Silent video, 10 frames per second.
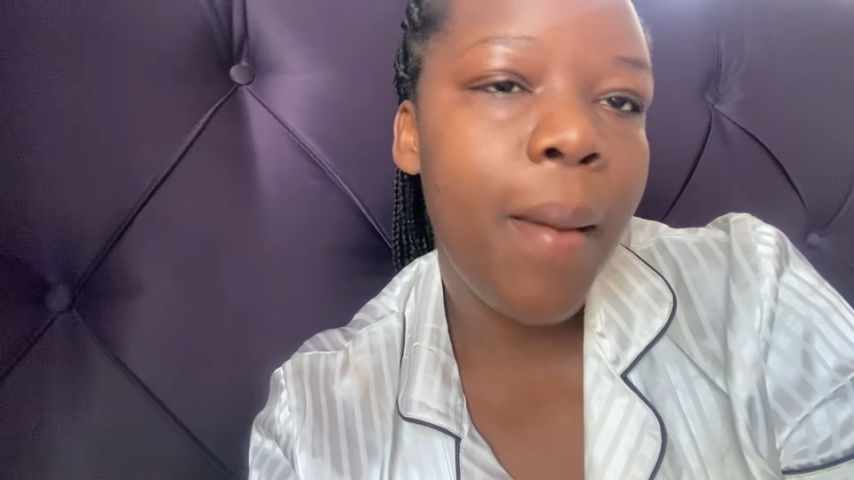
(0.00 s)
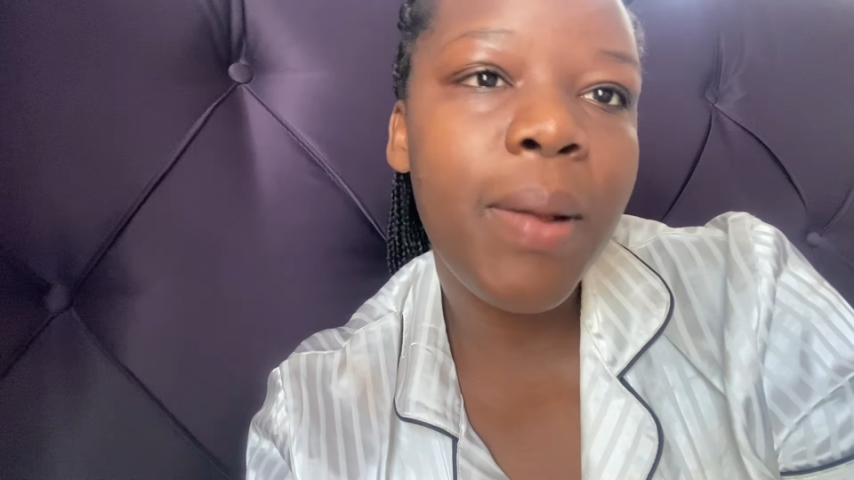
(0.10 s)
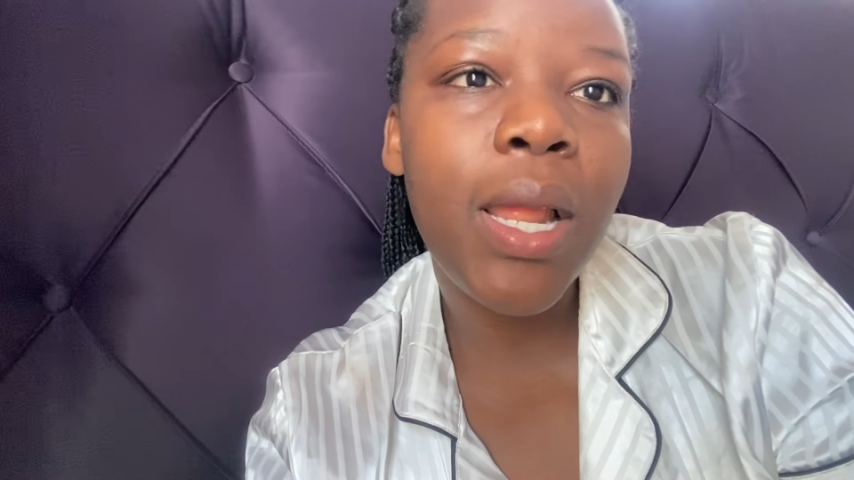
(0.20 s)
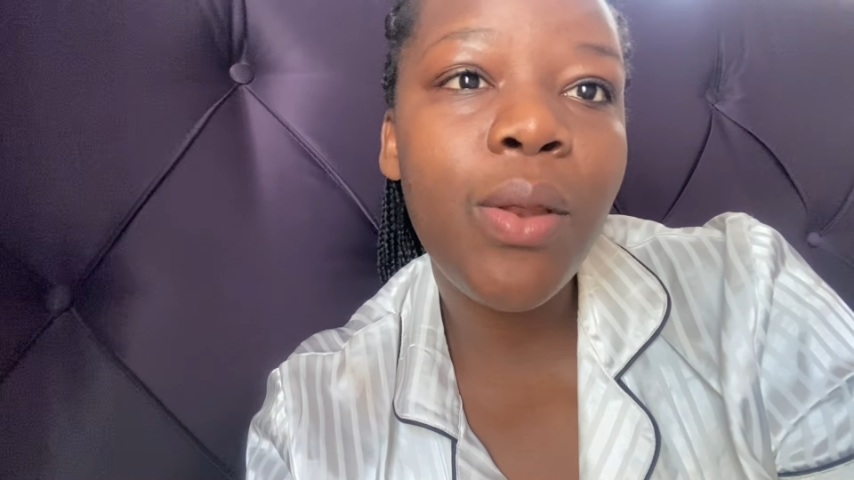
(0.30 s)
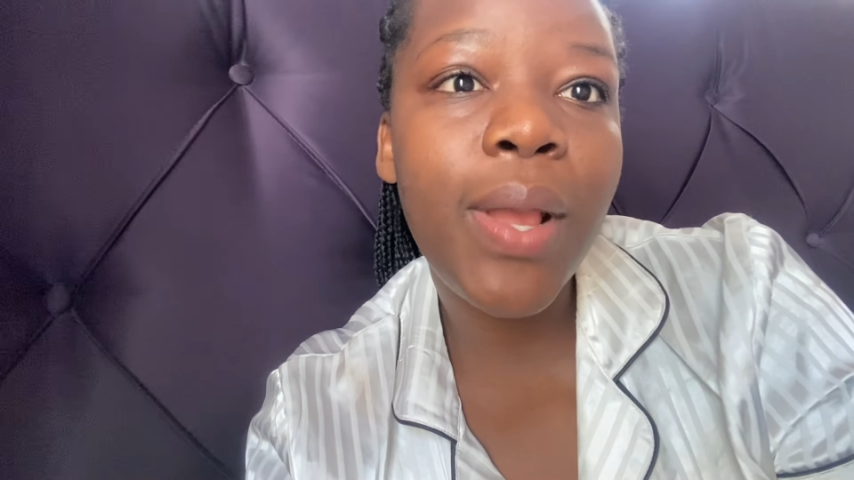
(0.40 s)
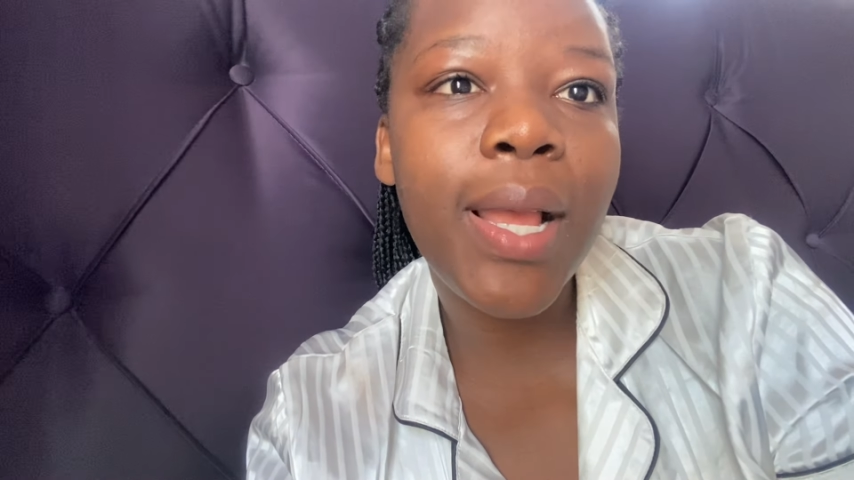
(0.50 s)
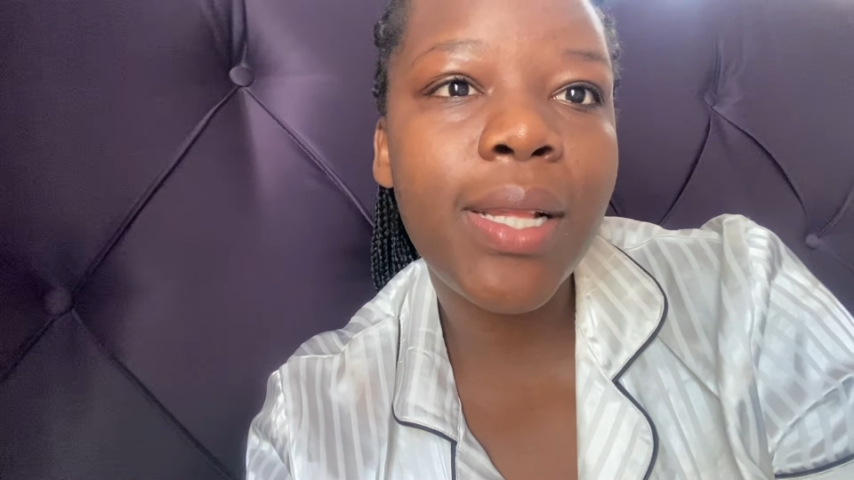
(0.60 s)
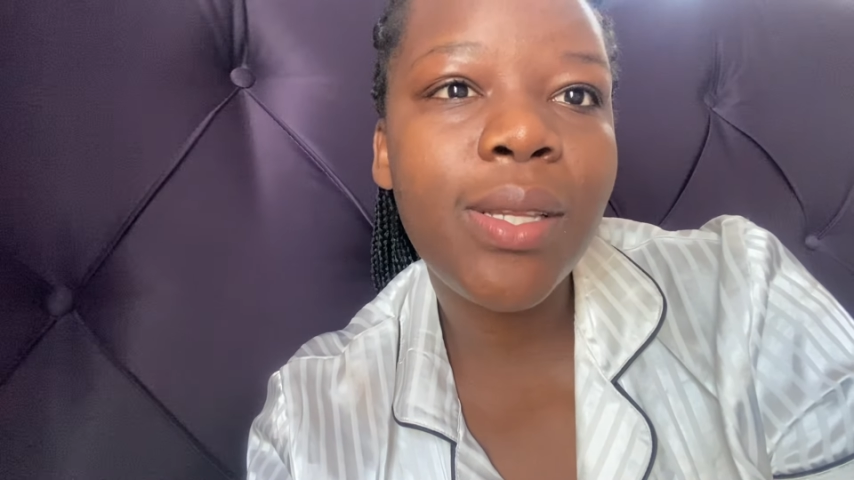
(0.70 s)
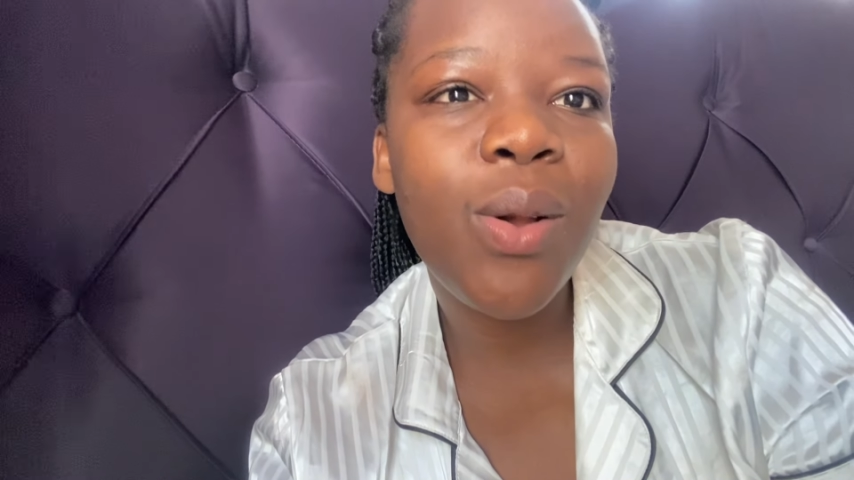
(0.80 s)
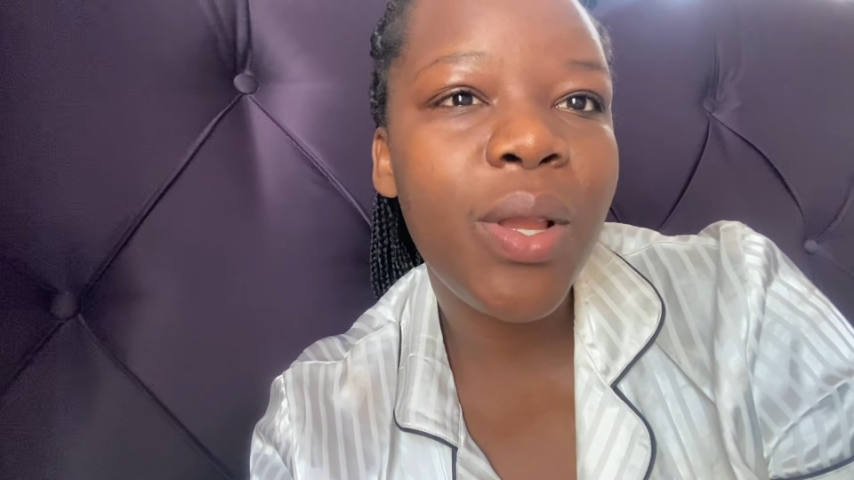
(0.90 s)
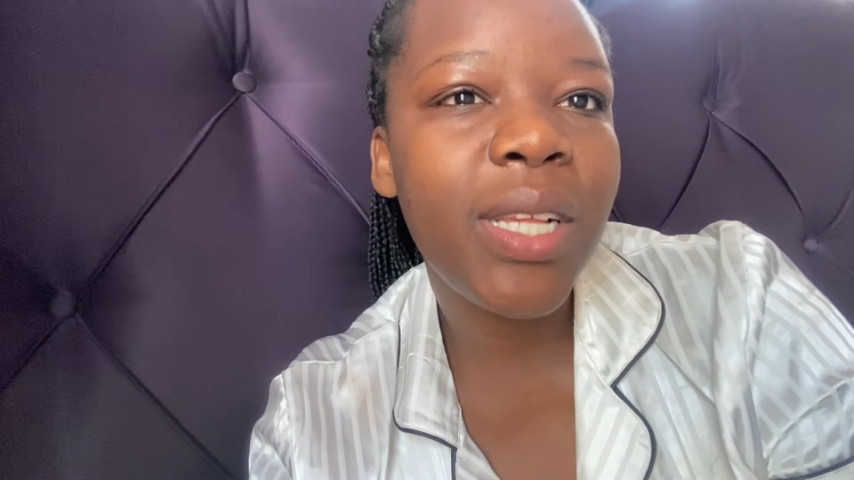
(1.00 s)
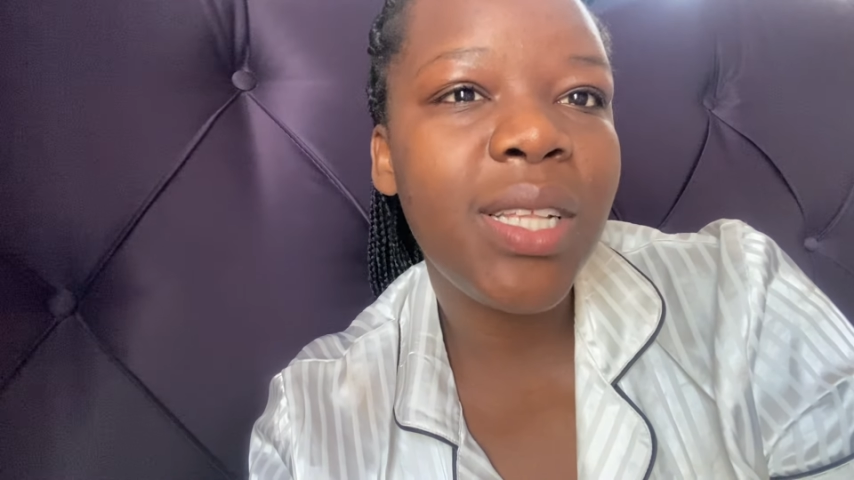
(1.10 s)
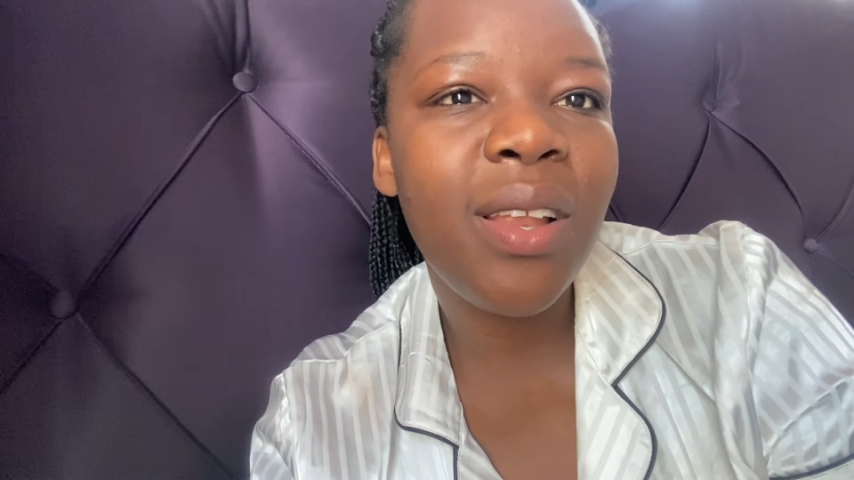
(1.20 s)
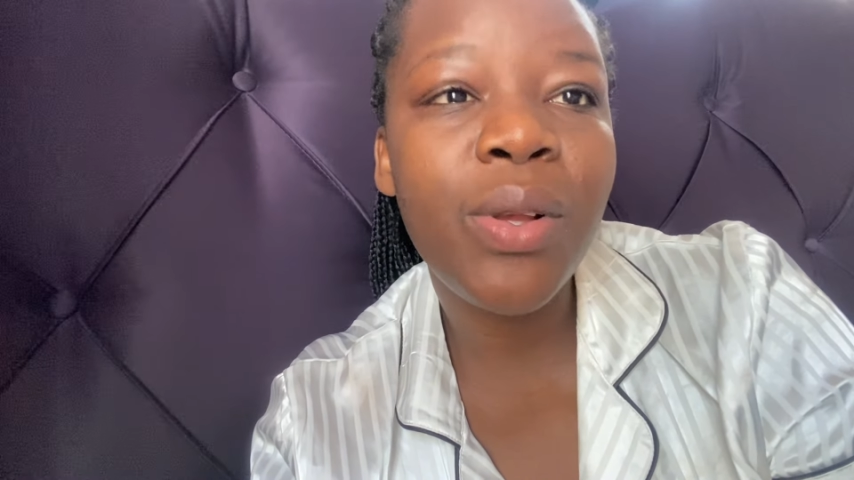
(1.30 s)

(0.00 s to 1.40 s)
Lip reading: But anyway, guys, yo, yesterday